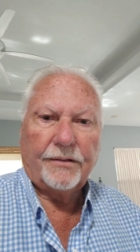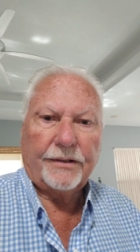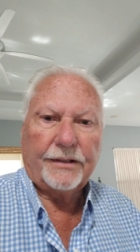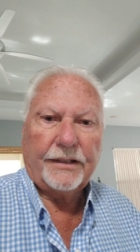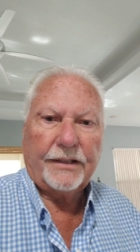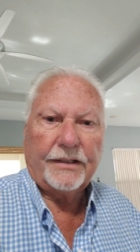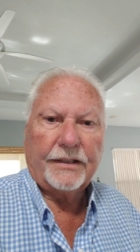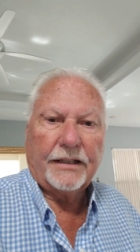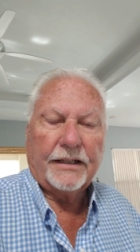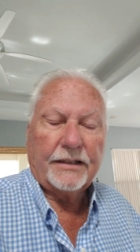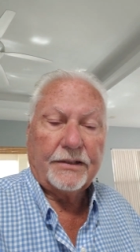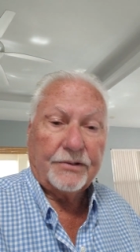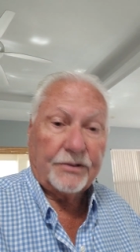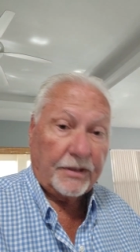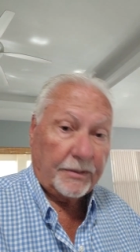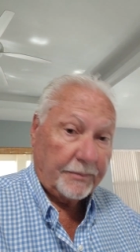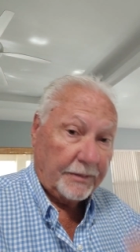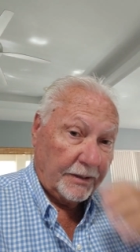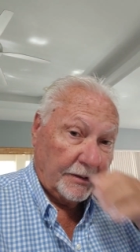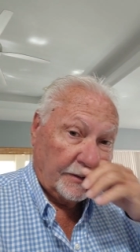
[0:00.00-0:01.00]
Okay,
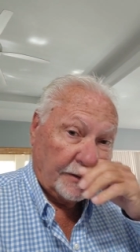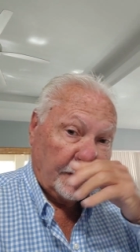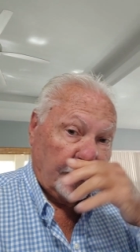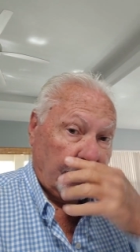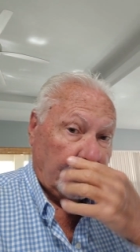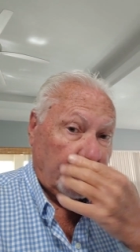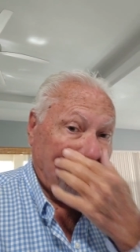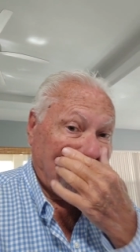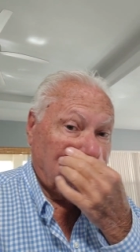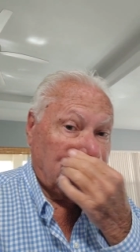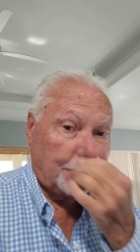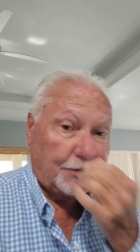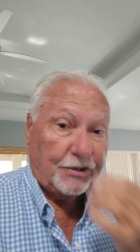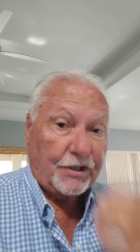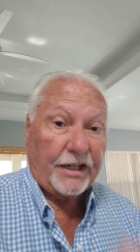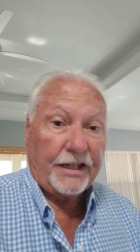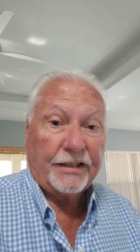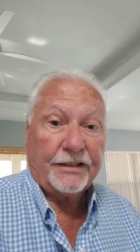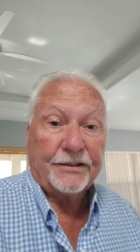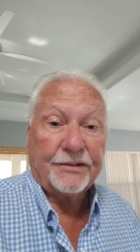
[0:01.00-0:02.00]
guys, I'm here today with
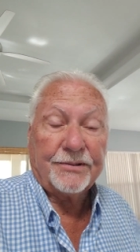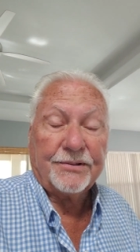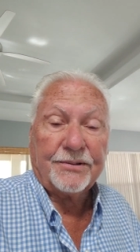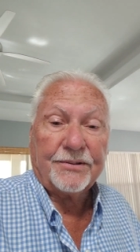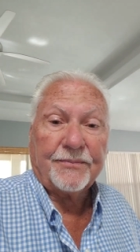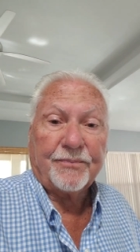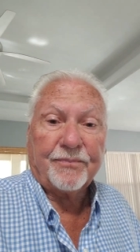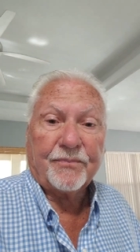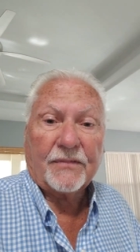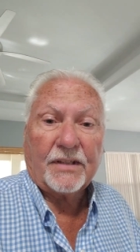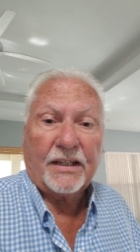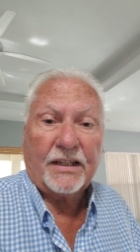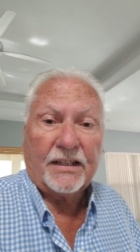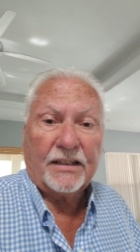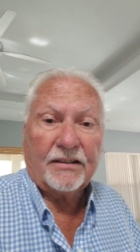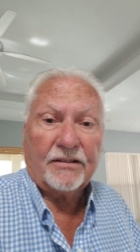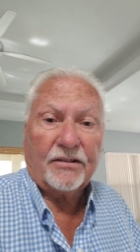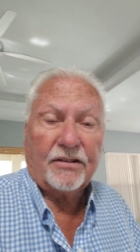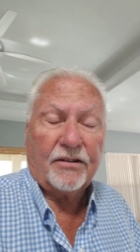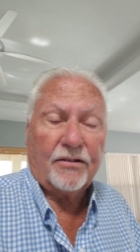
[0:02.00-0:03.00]
Janice,
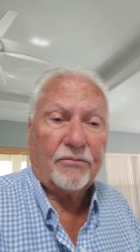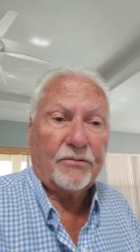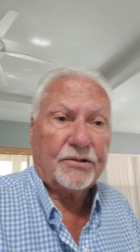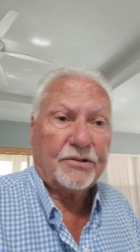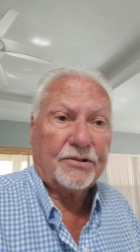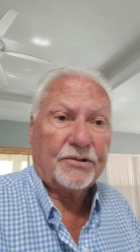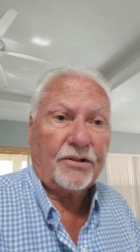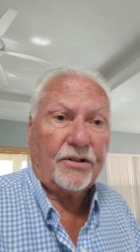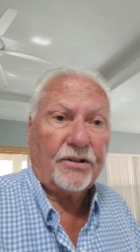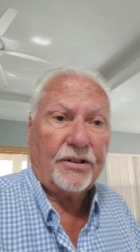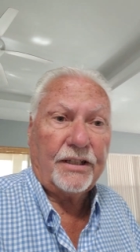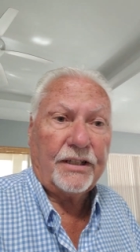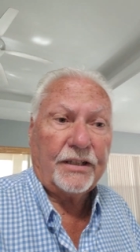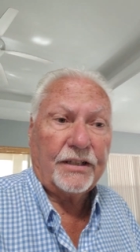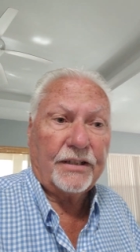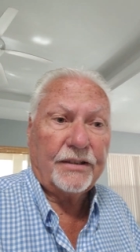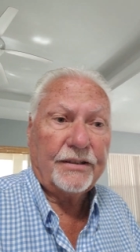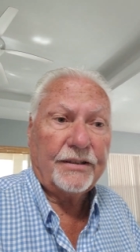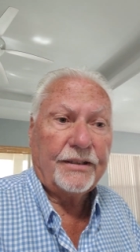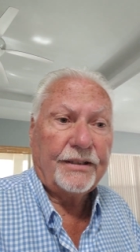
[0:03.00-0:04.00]
and we're
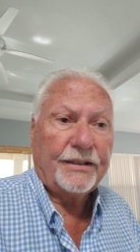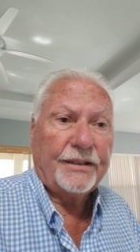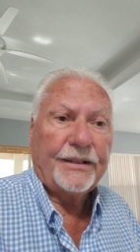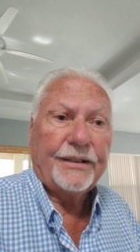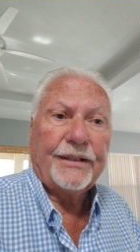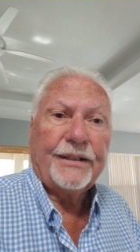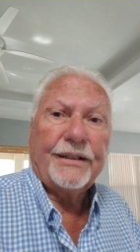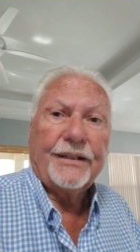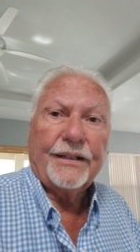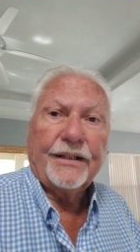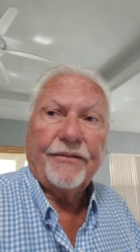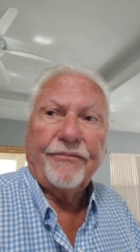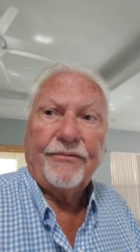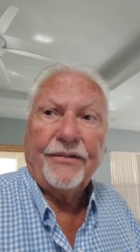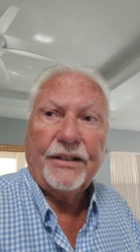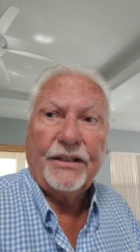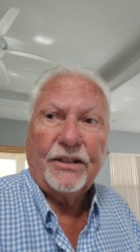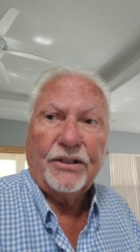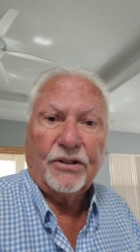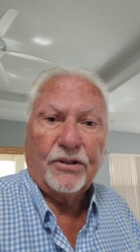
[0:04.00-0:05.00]
starting a
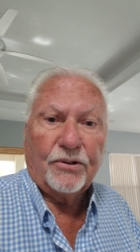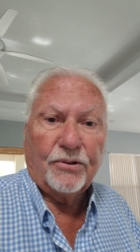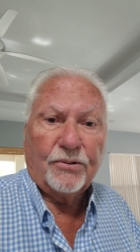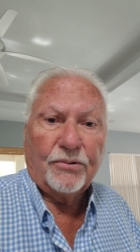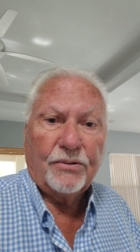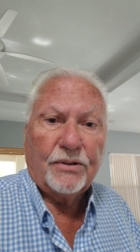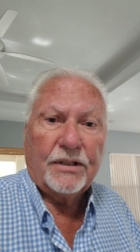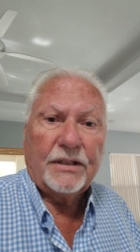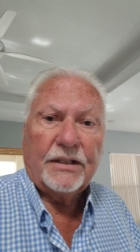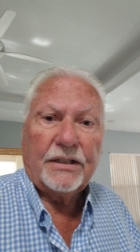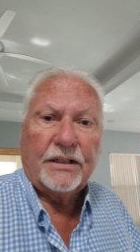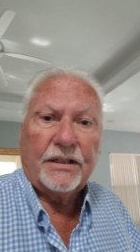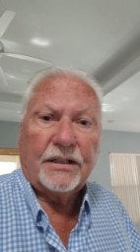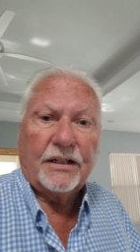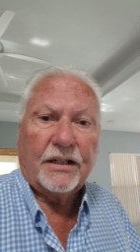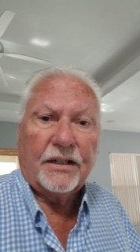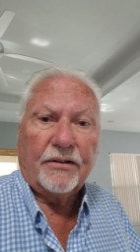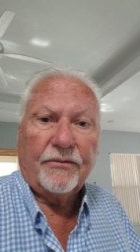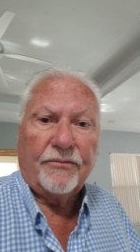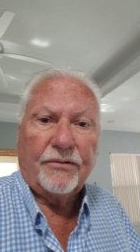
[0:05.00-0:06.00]
video
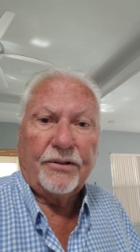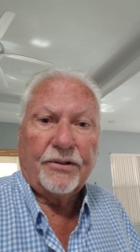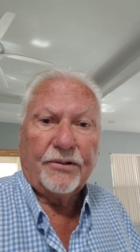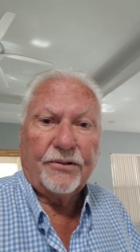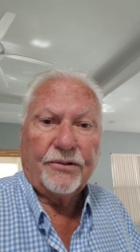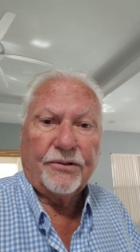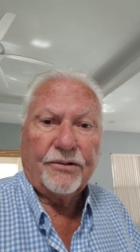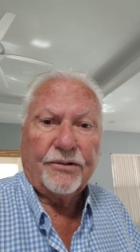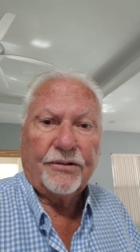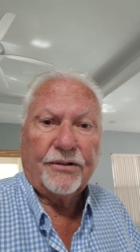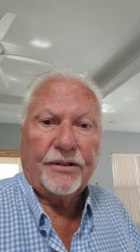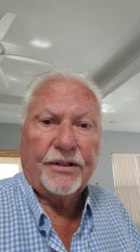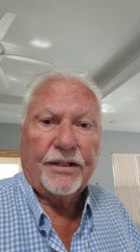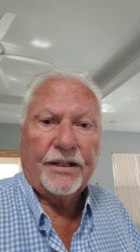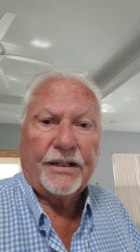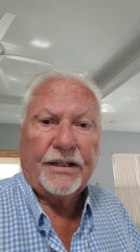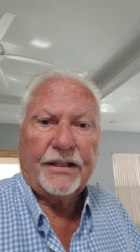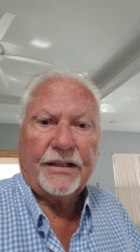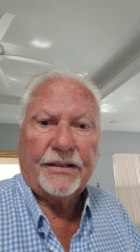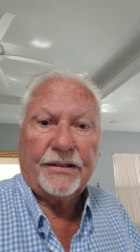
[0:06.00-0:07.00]
of
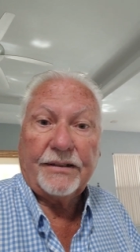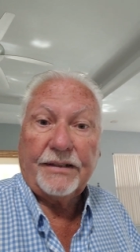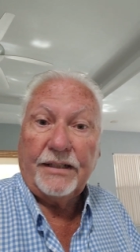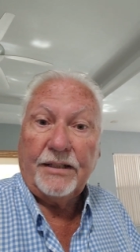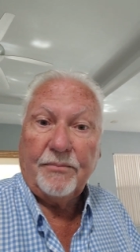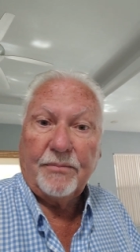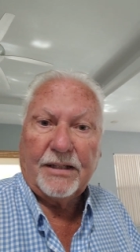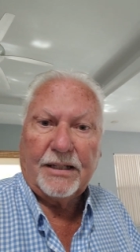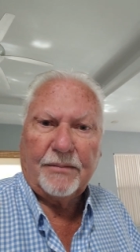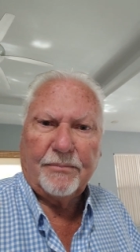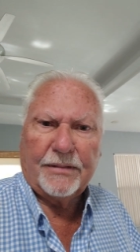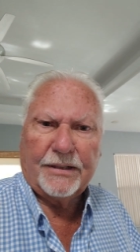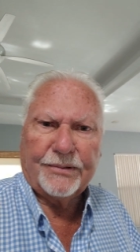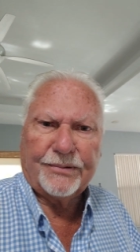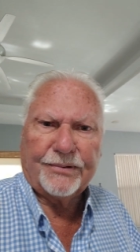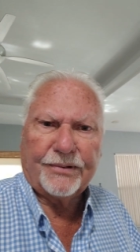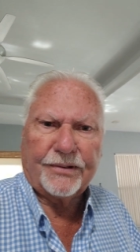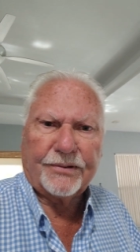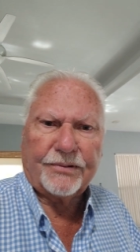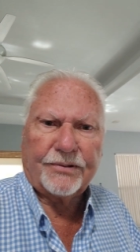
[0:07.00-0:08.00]
her eBay
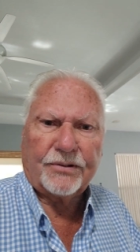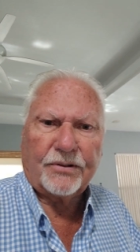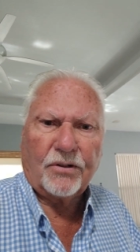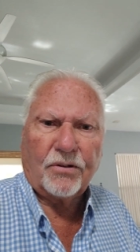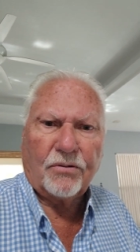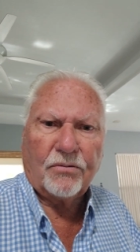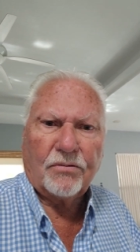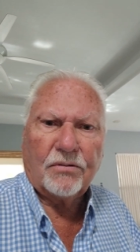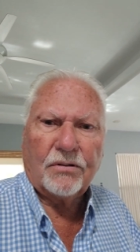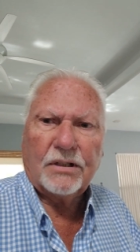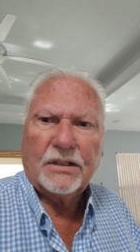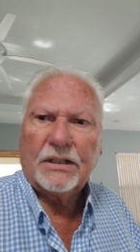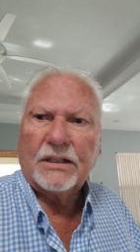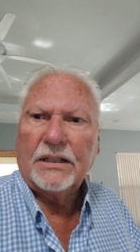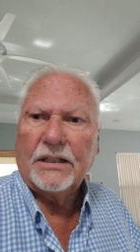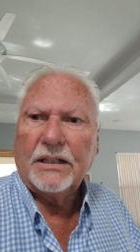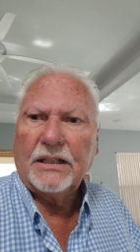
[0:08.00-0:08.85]
business. So